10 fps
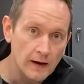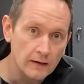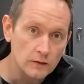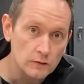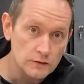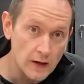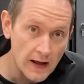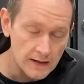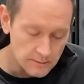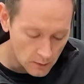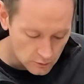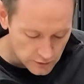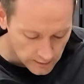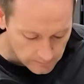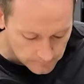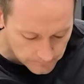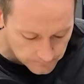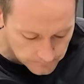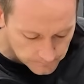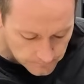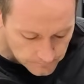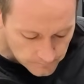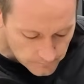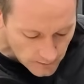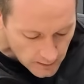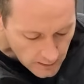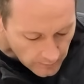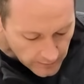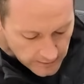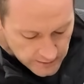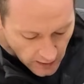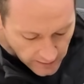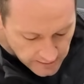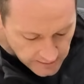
angle to aid mulching. The entire